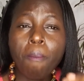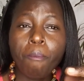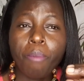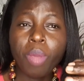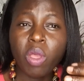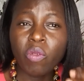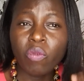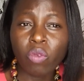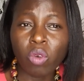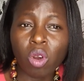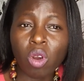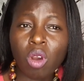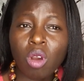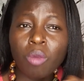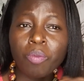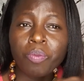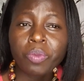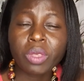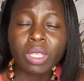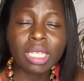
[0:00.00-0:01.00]

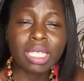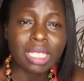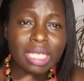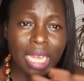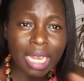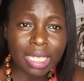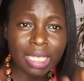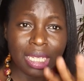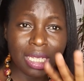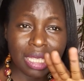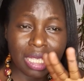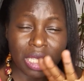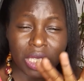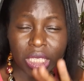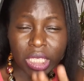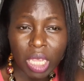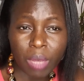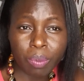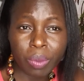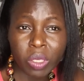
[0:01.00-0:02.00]
before starting
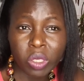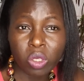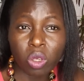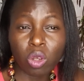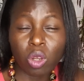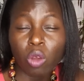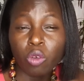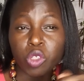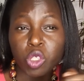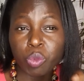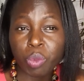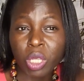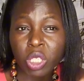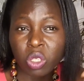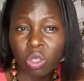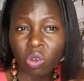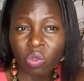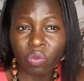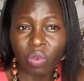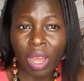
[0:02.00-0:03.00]
this episode of
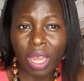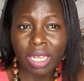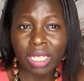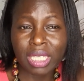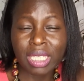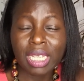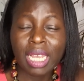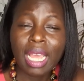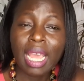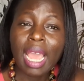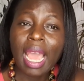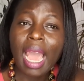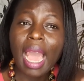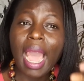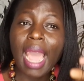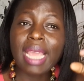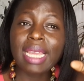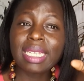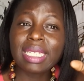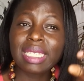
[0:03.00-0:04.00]
Special Funds,
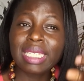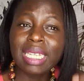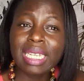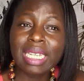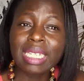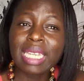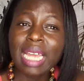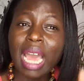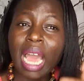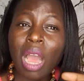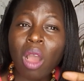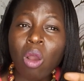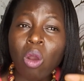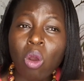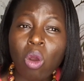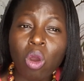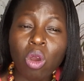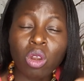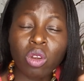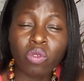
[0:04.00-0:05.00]
I did a
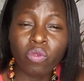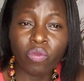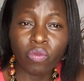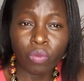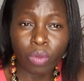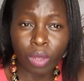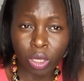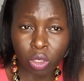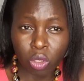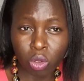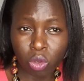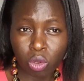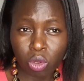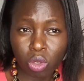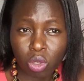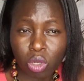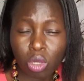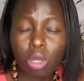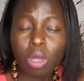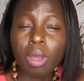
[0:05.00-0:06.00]
whole video
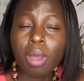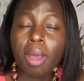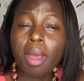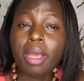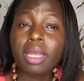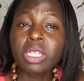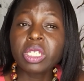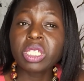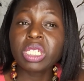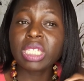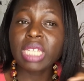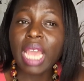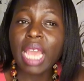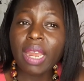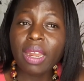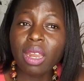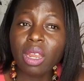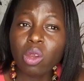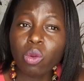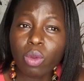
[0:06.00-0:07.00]

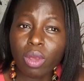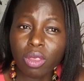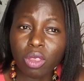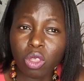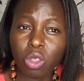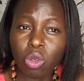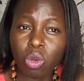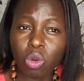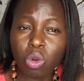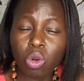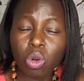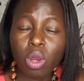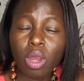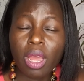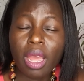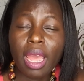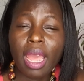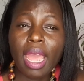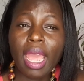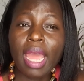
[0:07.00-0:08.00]
sharing with you
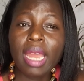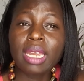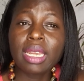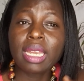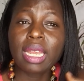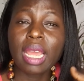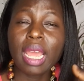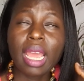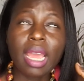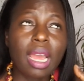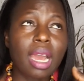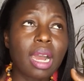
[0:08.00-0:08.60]
and